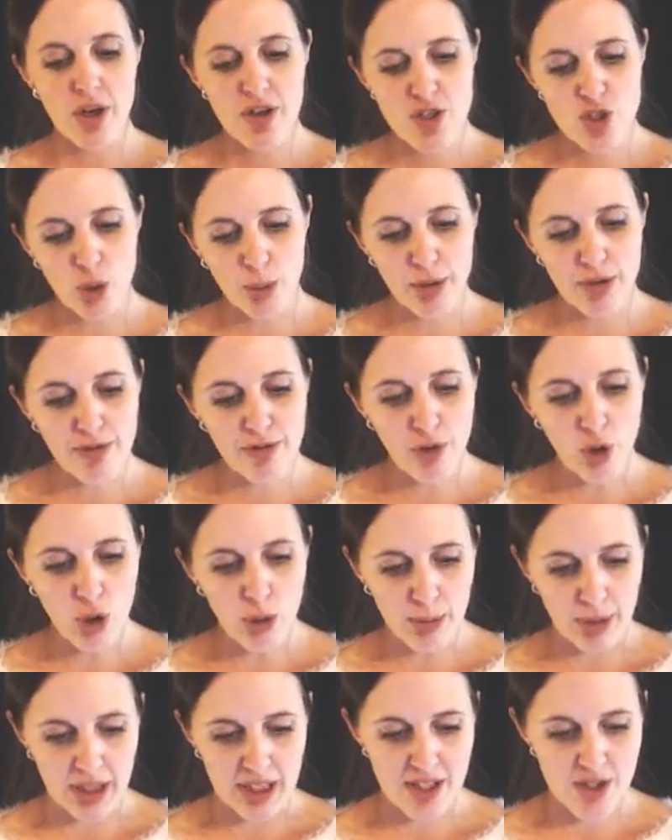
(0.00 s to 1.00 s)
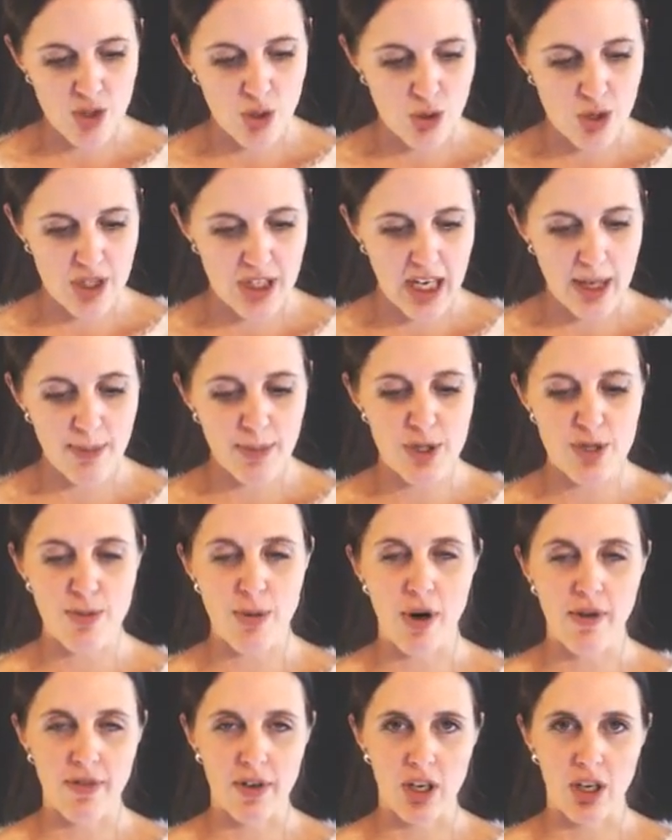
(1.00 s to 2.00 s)
Whereas your performance, your statement
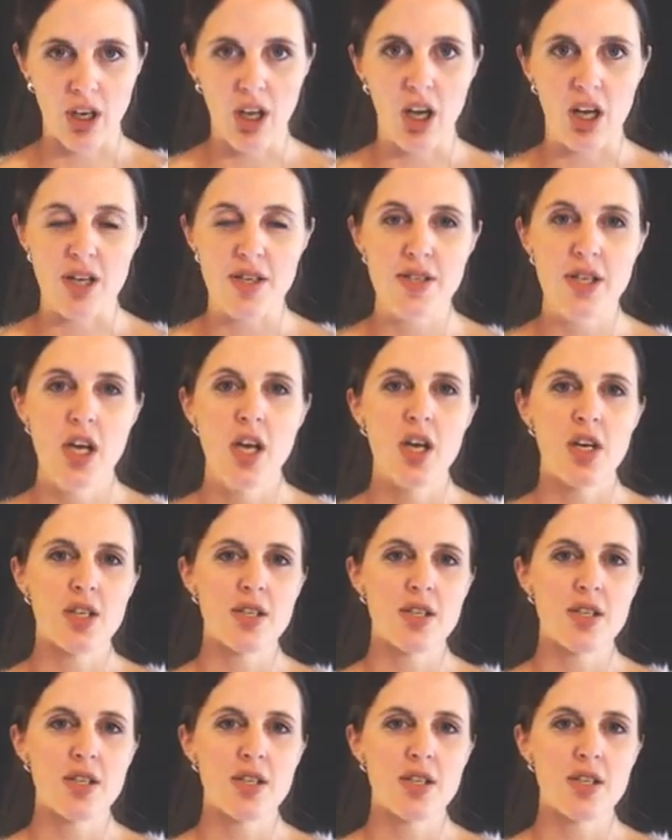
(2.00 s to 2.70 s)
of profit or loss,